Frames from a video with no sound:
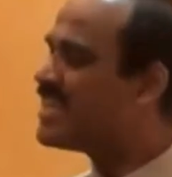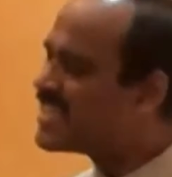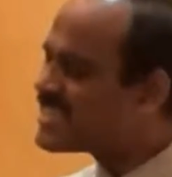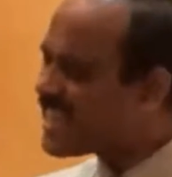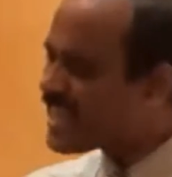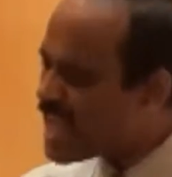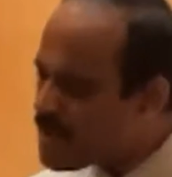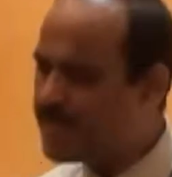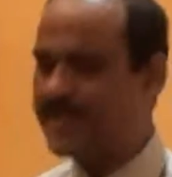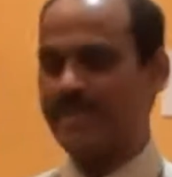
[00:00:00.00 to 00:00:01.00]
It's an
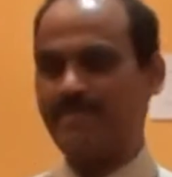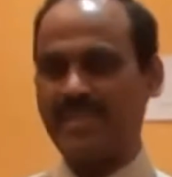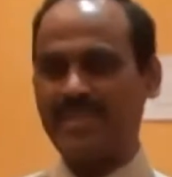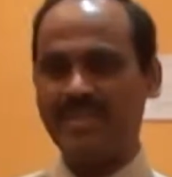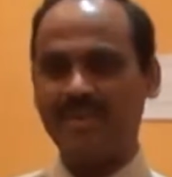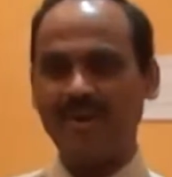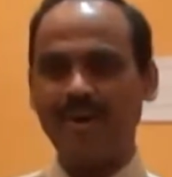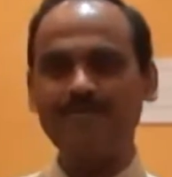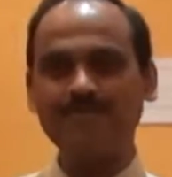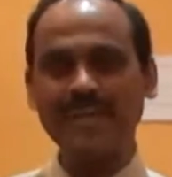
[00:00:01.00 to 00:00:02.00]
epitome
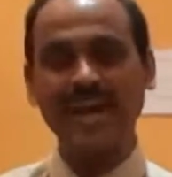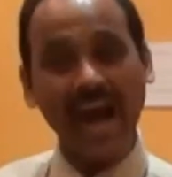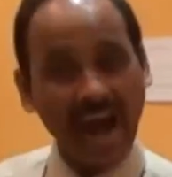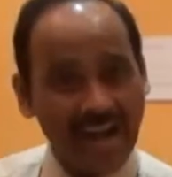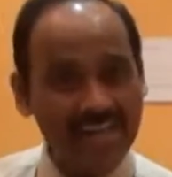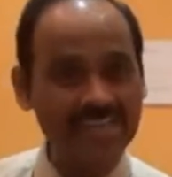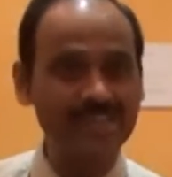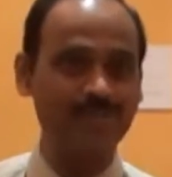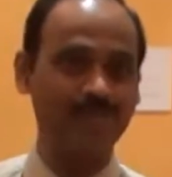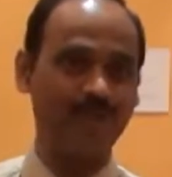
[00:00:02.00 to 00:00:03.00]
of the harder
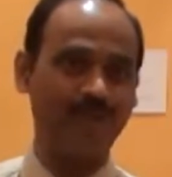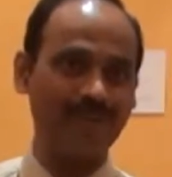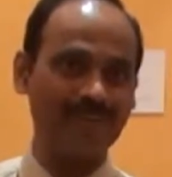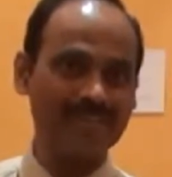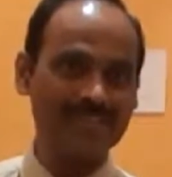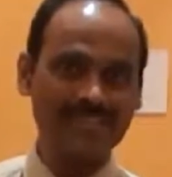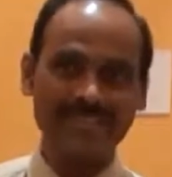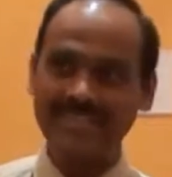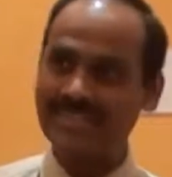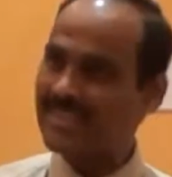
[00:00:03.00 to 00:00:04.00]
you fall,
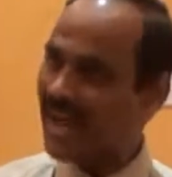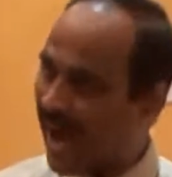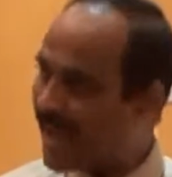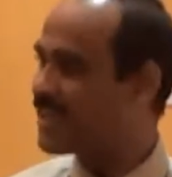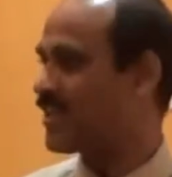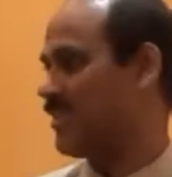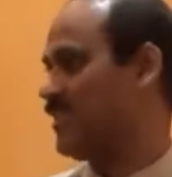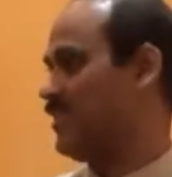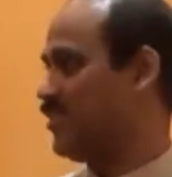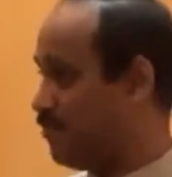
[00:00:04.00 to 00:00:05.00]
the higher
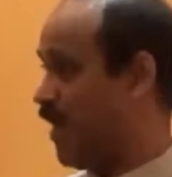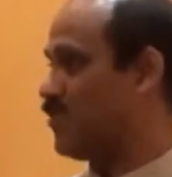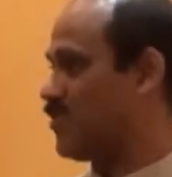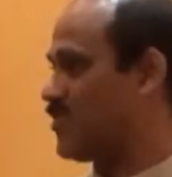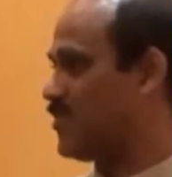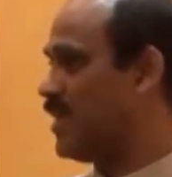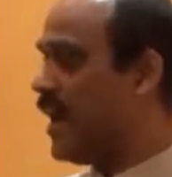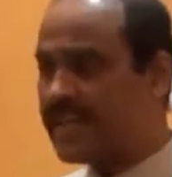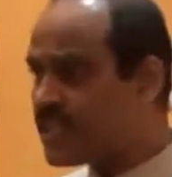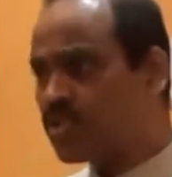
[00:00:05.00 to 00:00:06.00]
you bounce.
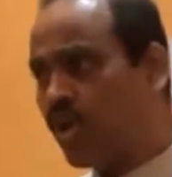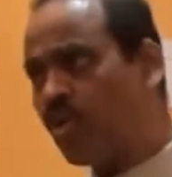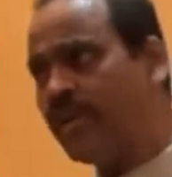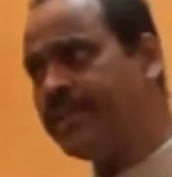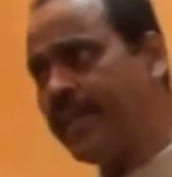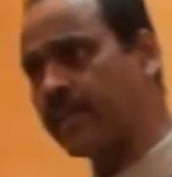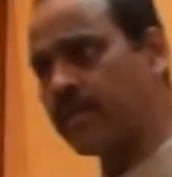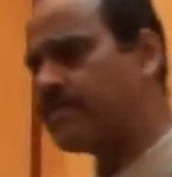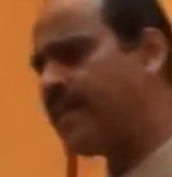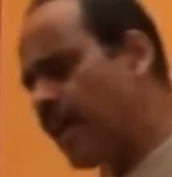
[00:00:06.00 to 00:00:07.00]
And it's not only
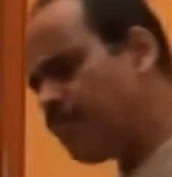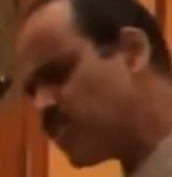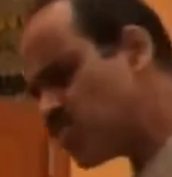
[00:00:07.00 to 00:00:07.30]
Nick, there have been